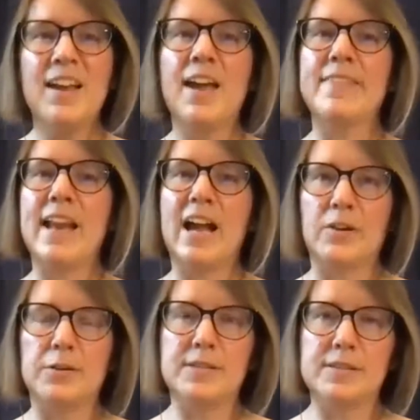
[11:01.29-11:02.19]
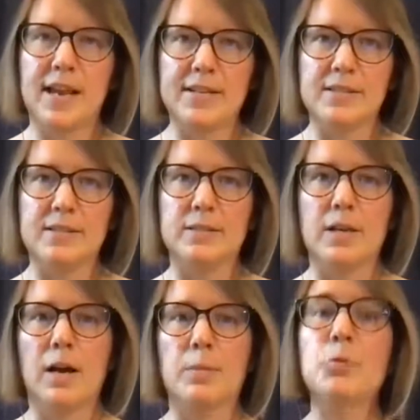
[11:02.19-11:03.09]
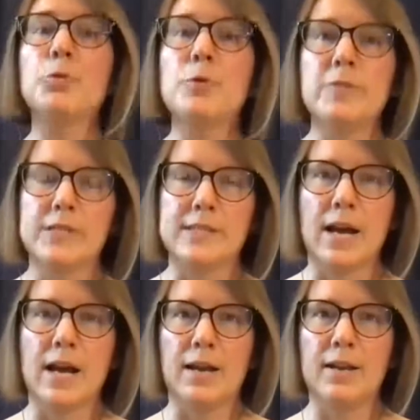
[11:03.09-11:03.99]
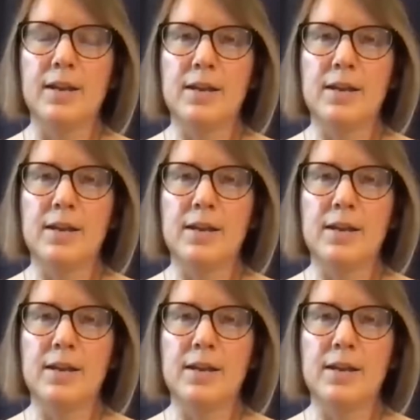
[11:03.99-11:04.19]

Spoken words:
And then how do you decide to approve or deny?